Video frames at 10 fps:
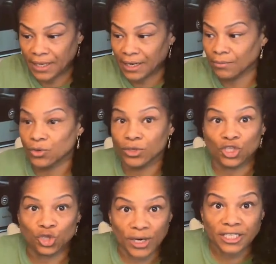then I'm going to
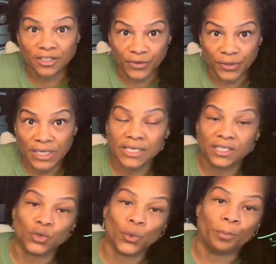transfer these
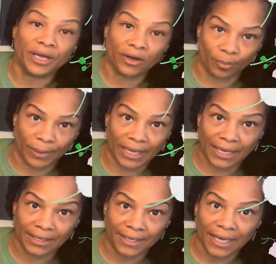to a bigger
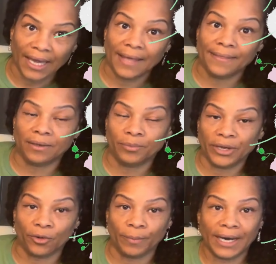pot, and then a
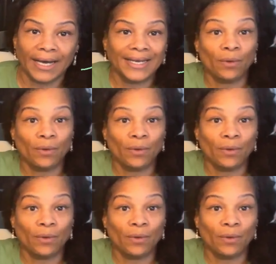bigger pot.